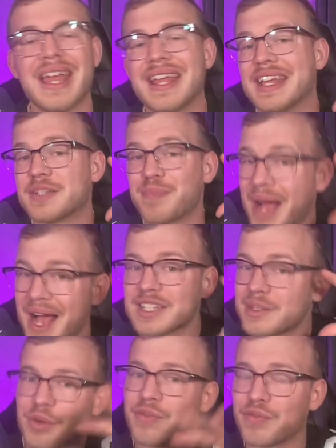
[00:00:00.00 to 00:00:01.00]
It's
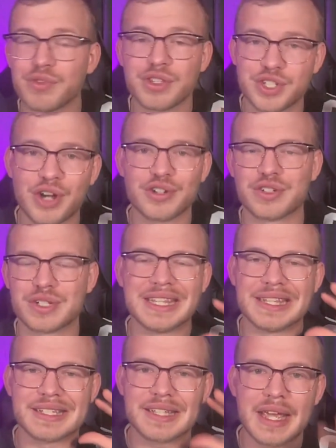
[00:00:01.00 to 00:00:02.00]
possible for the Chargers in
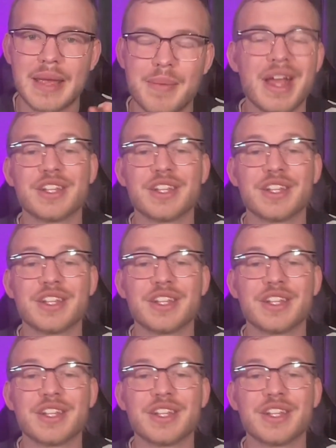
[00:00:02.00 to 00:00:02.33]
this game.